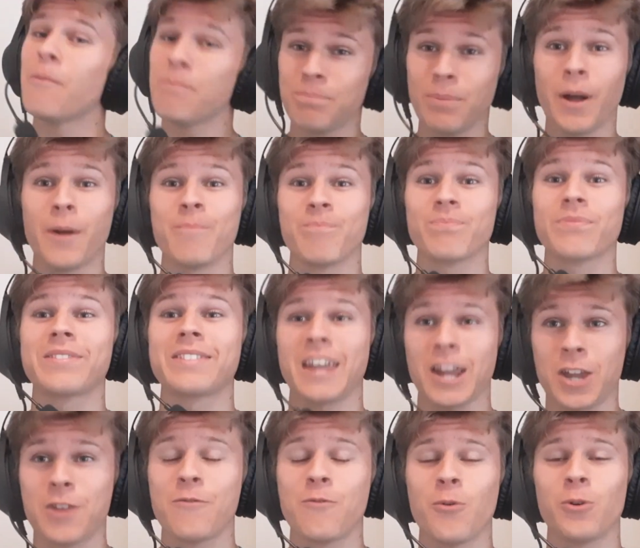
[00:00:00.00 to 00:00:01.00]
But
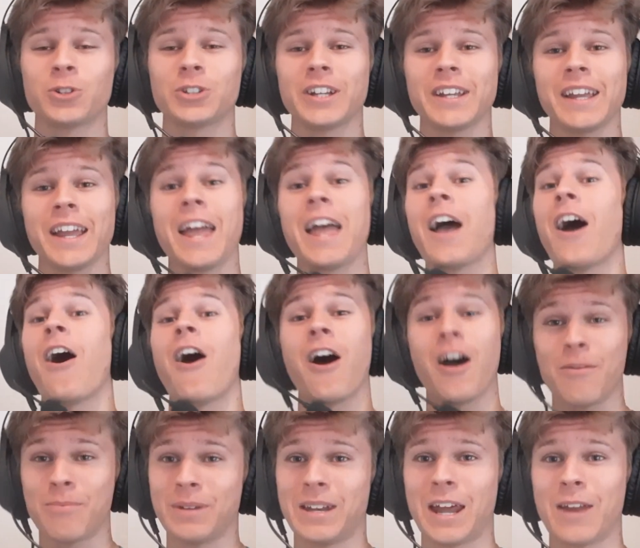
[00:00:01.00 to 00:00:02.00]
thank you for watching.
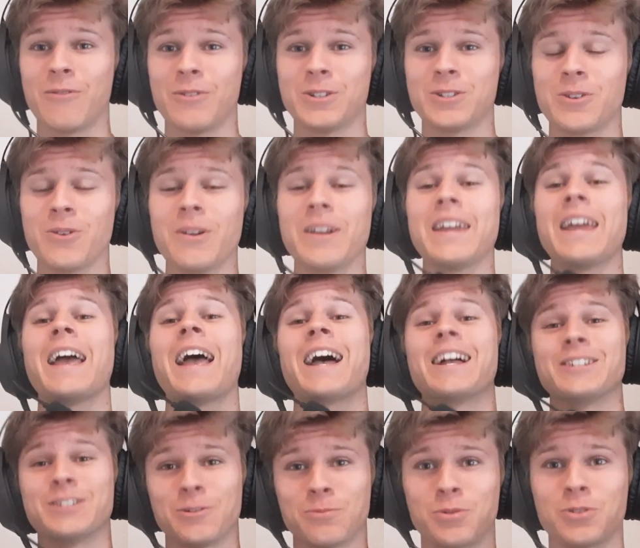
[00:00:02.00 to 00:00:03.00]
I've been Henry Tui,
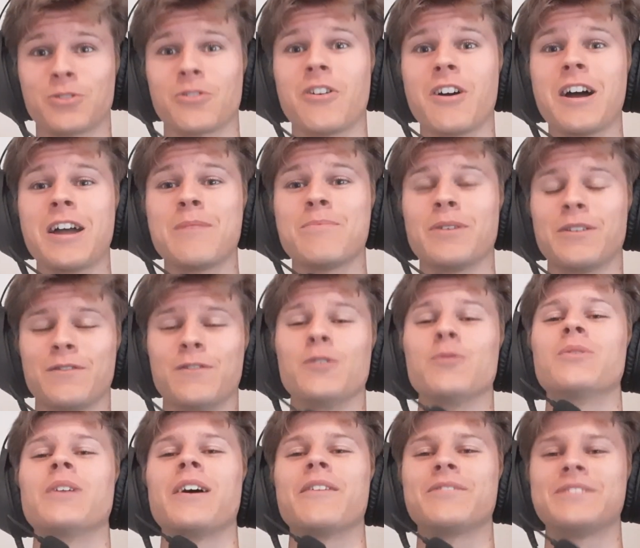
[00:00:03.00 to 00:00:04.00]
and subscribe if
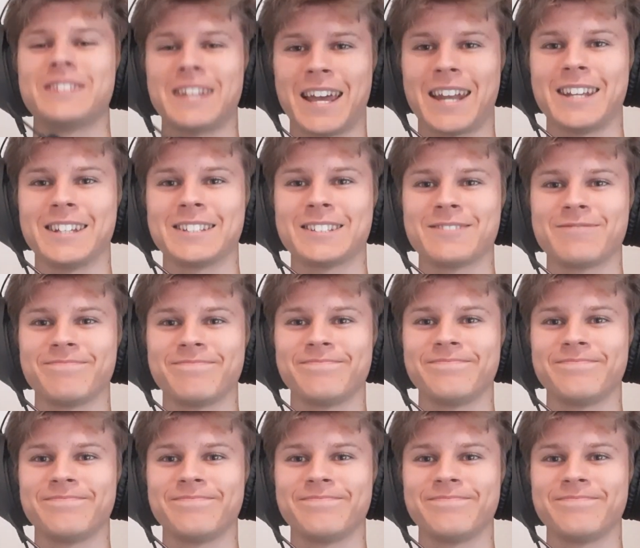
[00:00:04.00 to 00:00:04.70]
you love tennis.